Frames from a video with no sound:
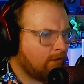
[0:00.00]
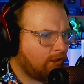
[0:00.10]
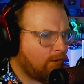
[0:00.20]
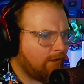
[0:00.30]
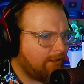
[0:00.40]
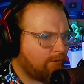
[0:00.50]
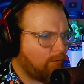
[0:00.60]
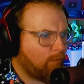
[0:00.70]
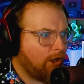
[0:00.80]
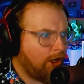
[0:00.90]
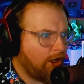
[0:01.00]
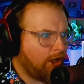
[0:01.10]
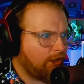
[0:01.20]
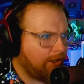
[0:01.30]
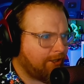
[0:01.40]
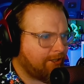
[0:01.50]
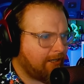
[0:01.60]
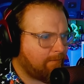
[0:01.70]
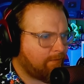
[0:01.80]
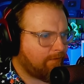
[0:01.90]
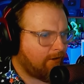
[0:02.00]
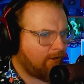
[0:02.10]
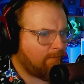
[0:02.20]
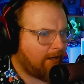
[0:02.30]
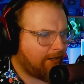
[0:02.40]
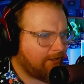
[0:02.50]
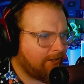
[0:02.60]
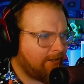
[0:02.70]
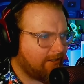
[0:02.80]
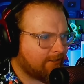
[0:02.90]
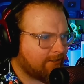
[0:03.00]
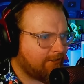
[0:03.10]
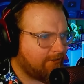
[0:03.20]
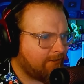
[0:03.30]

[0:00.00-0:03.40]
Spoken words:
Going through really deep. Oh my goodness, dude.